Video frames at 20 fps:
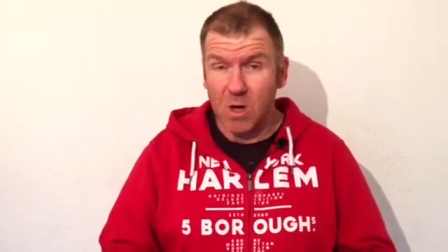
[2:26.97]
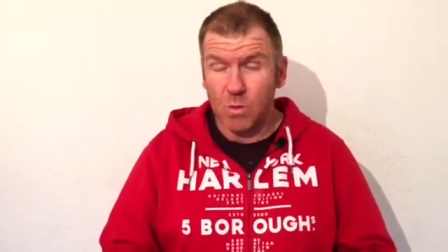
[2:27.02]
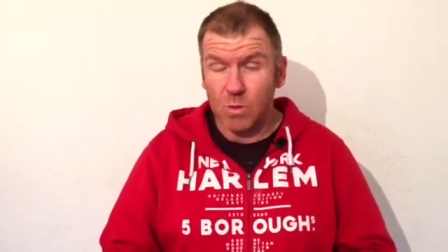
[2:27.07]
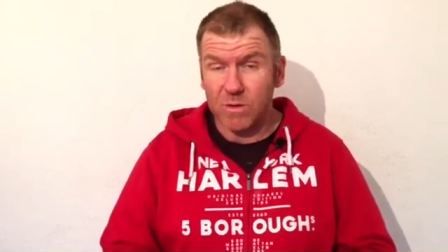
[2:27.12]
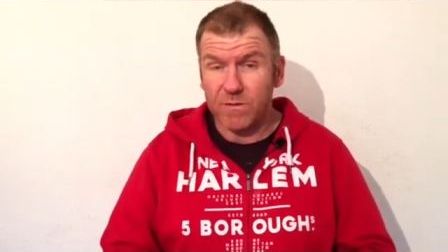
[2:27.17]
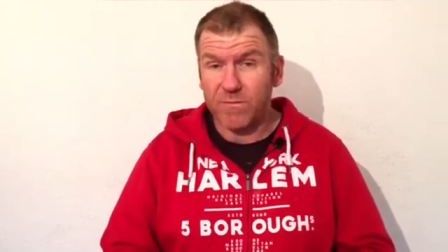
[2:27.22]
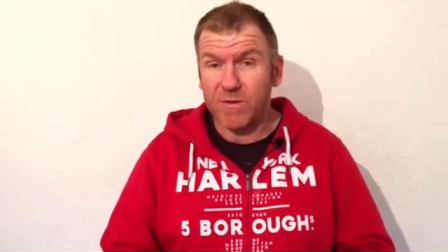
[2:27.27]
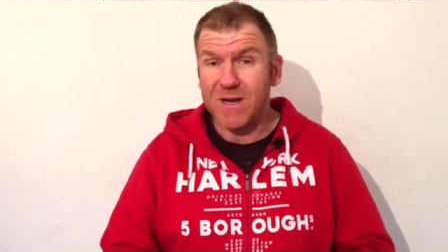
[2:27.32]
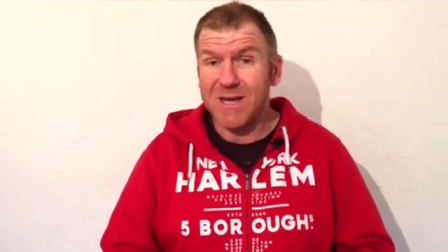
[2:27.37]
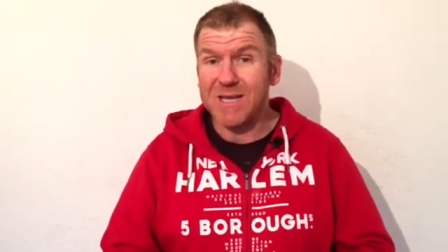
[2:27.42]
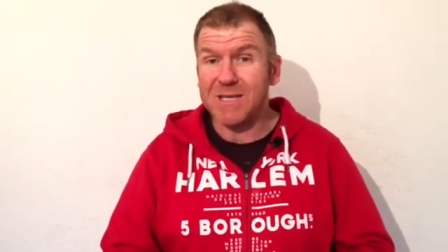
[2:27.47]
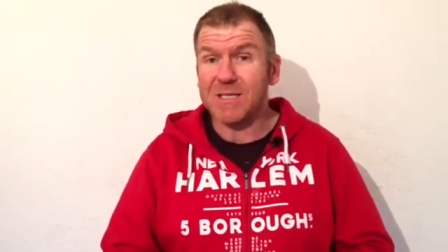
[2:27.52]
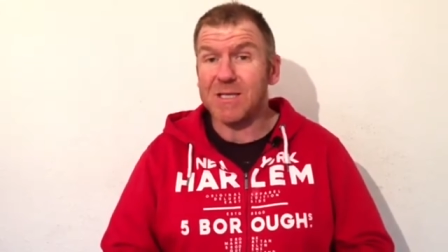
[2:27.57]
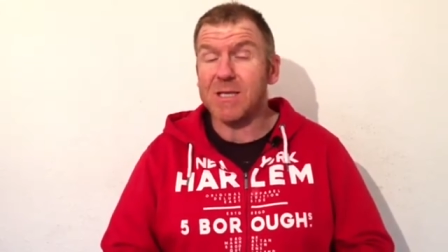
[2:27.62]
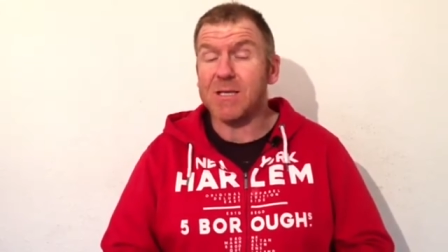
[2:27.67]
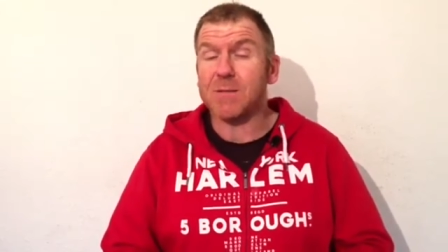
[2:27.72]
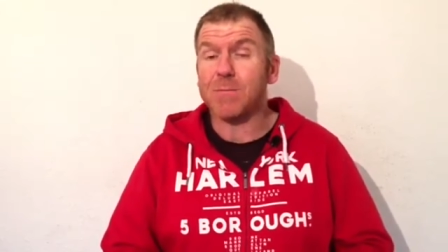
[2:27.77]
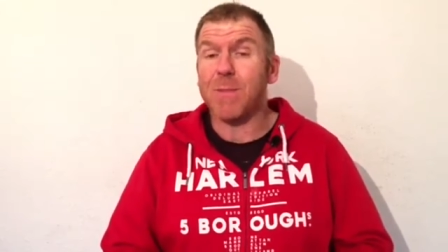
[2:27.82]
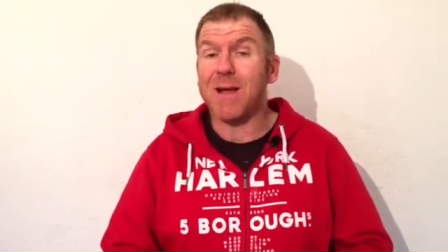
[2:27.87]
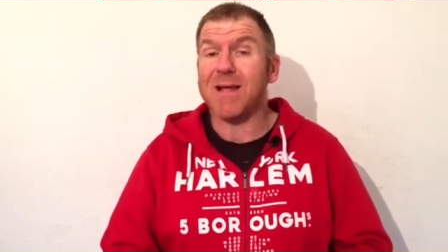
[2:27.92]
was for
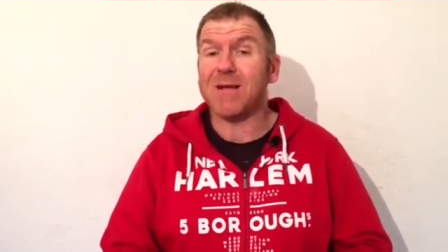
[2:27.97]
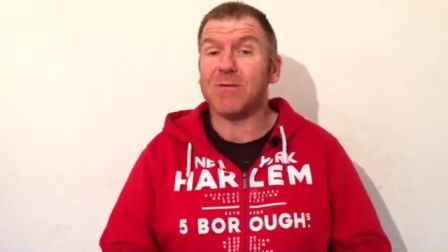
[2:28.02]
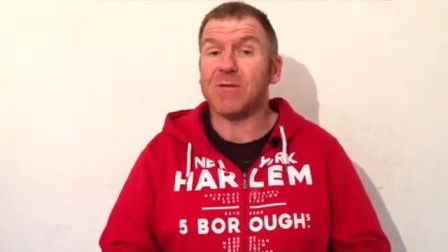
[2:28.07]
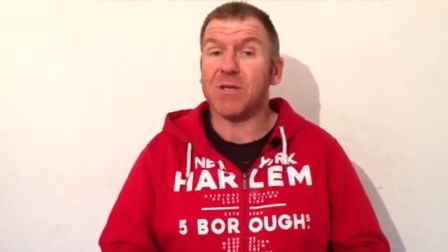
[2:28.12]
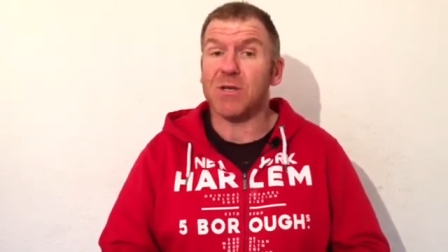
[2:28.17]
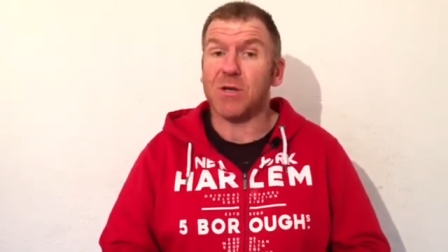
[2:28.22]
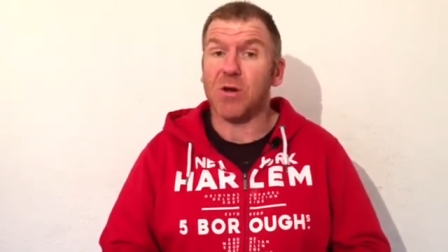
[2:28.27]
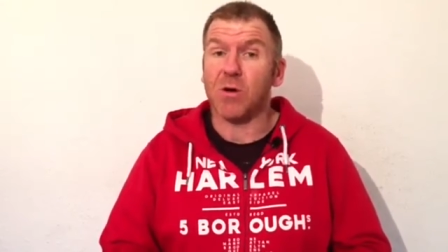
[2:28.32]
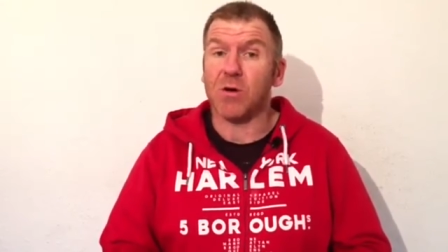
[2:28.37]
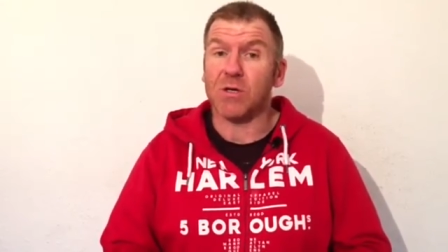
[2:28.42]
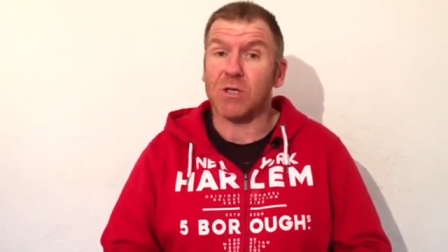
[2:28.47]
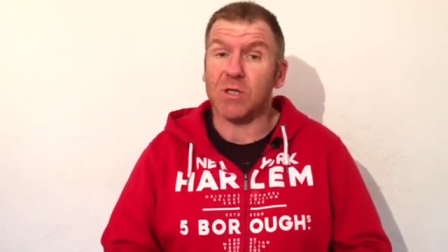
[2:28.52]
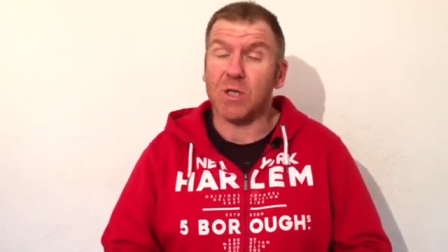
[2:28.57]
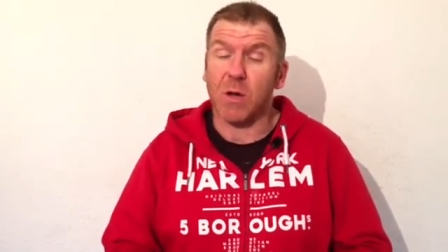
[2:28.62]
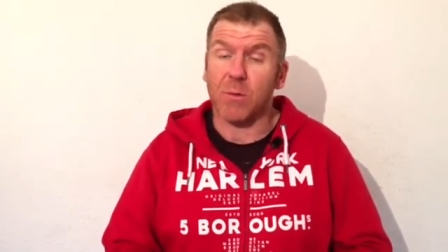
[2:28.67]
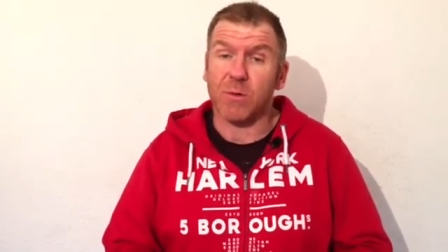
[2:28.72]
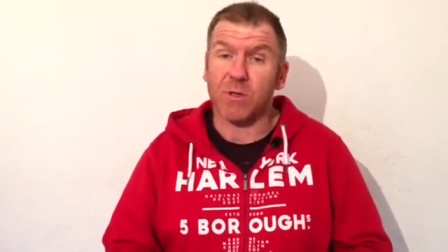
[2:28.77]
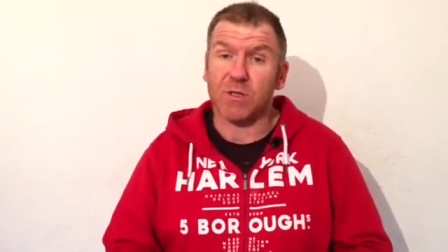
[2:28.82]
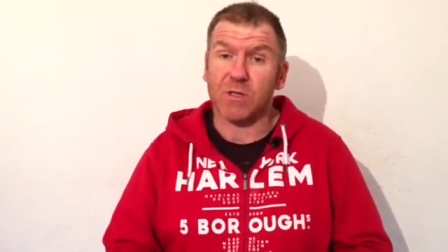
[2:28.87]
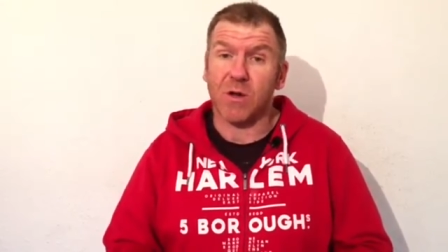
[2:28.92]
instance Mao Zedong's
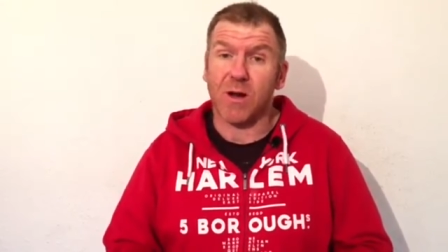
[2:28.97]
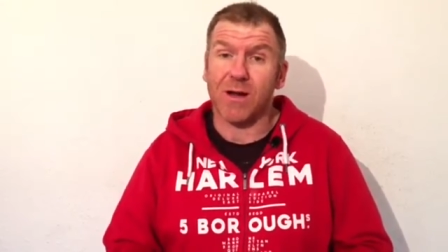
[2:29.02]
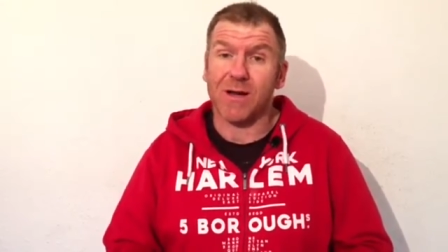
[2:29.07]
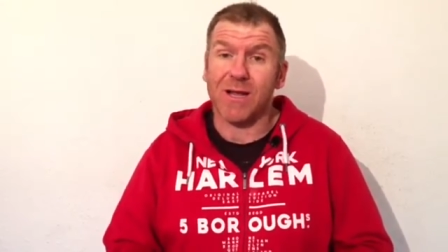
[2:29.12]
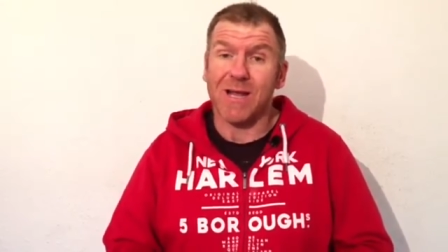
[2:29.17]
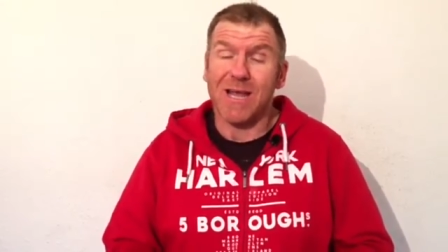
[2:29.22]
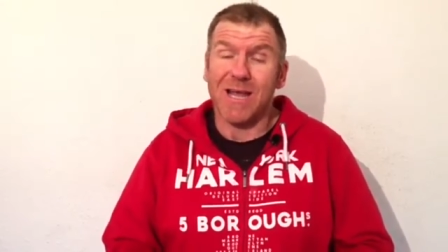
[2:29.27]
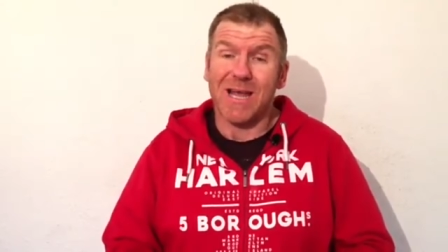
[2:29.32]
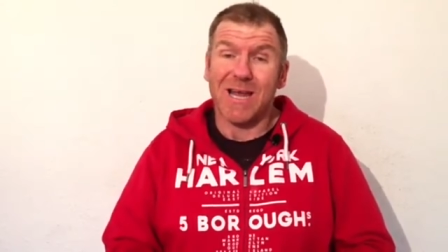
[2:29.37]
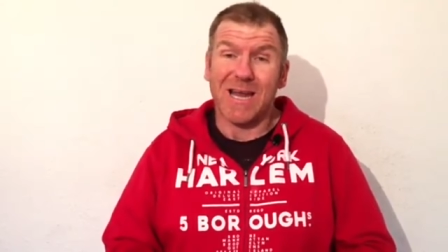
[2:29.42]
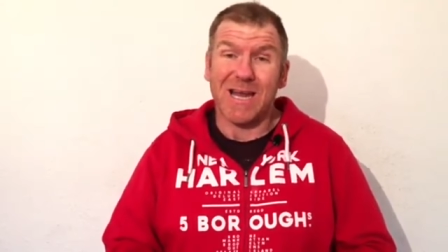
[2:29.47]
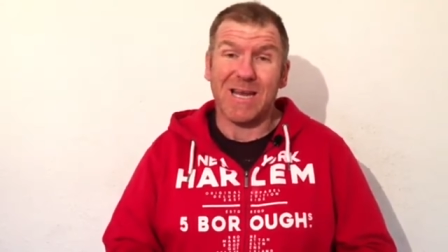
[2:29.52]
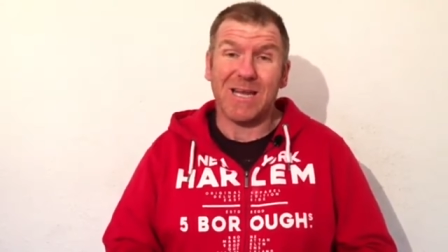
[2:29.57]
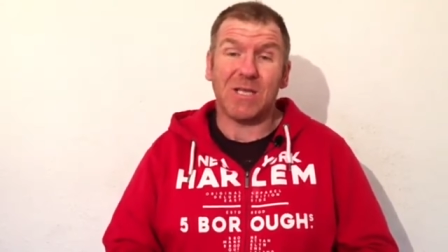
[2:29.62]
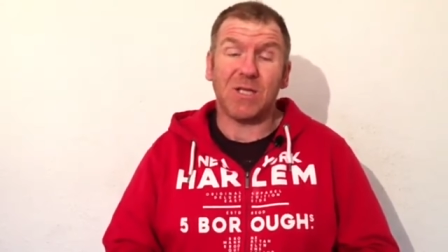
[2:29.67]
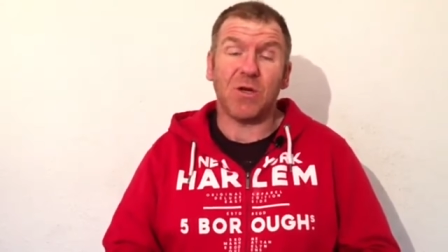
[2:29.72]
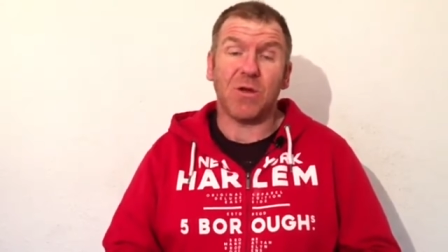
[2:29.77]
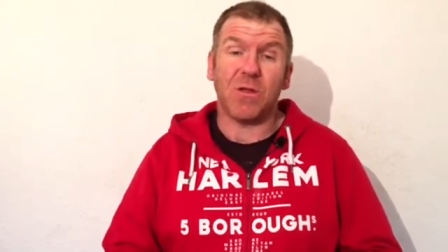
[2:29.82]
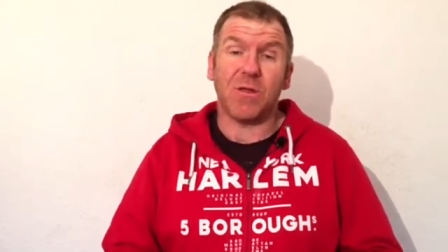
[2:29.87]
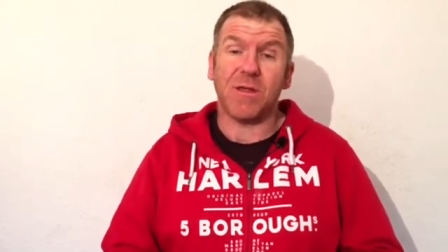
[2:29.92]
democide in
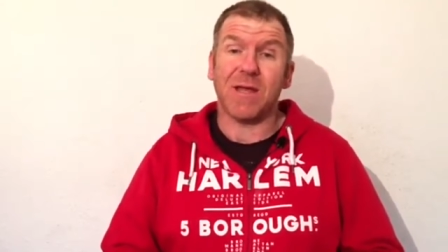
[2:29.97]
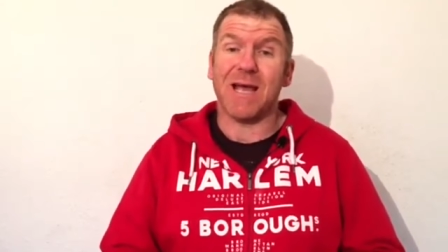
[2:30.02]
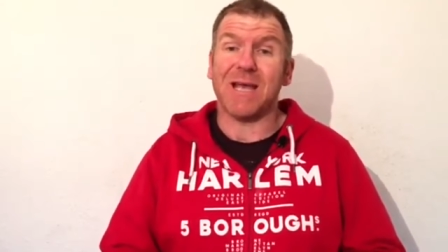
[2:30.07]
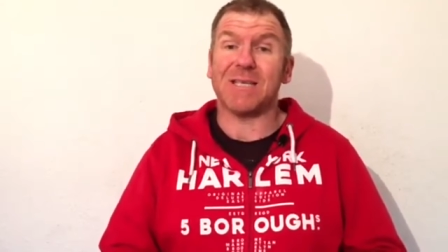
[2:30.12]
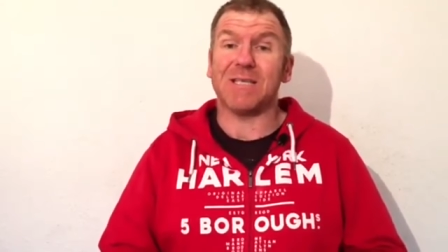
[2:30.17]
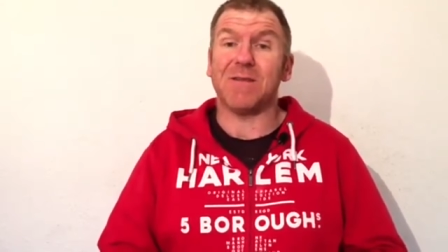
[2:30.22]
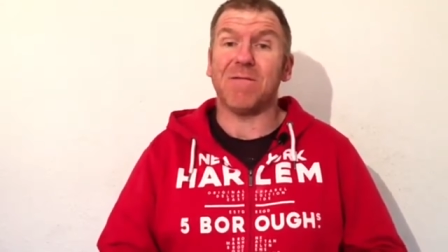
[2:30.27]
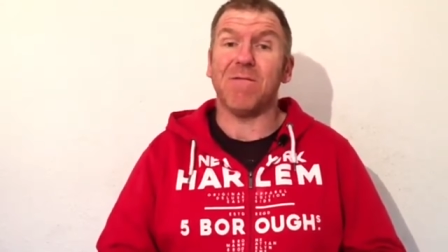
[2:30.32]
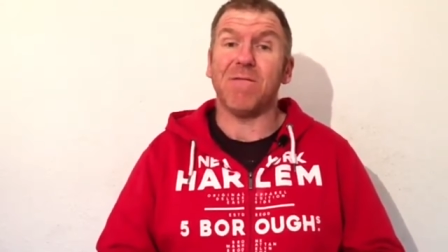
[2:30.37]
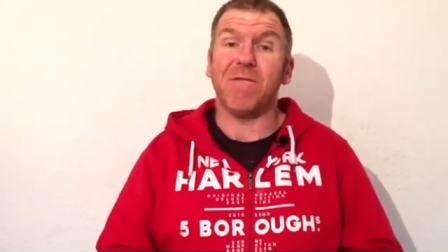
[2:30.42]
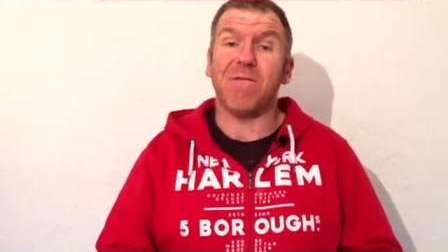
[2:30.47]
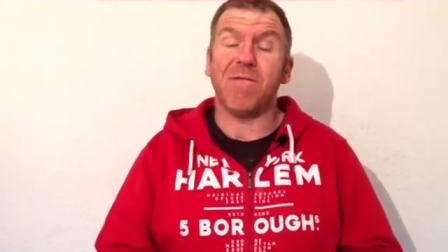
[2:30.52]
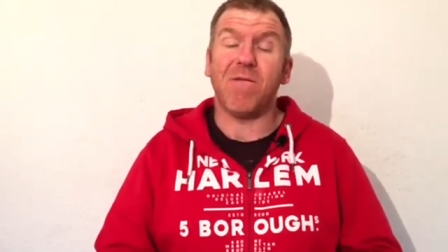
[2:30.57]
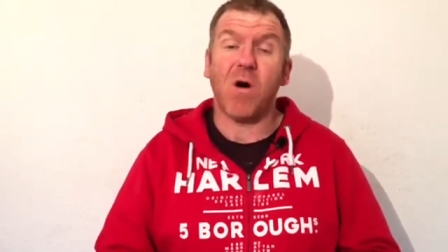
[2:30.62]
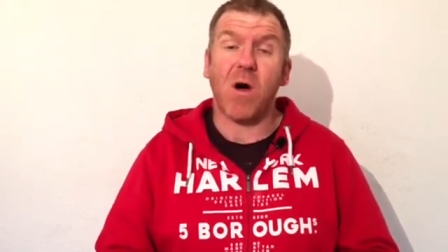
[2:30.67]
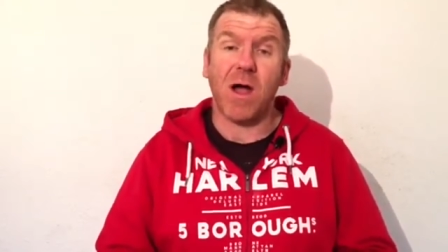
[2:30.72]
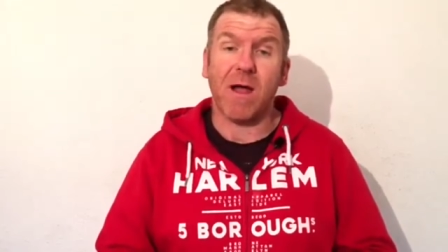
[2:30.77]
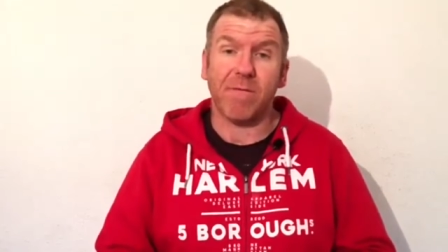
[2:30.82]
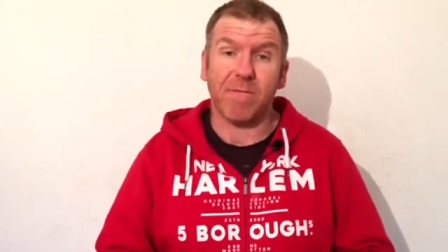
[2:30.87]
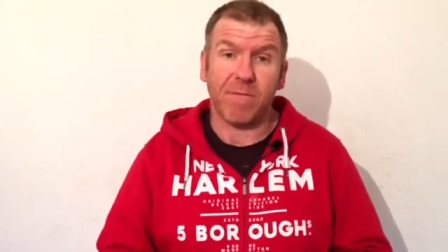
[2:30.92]

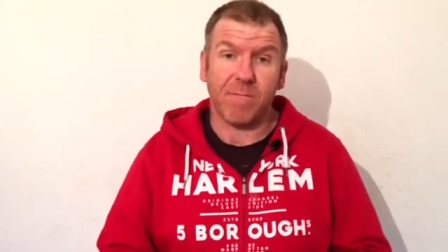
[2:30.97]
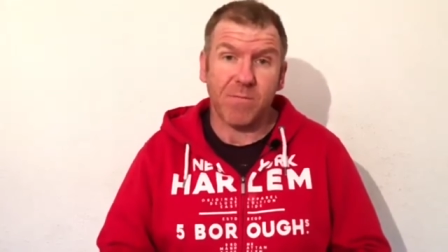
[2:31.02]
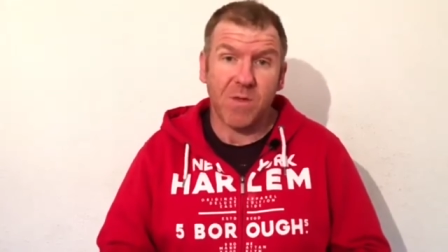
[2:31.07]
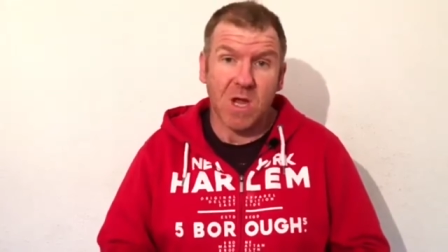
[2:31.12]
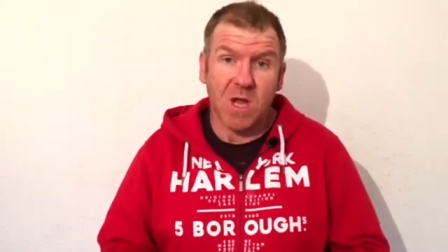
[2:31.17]
2005.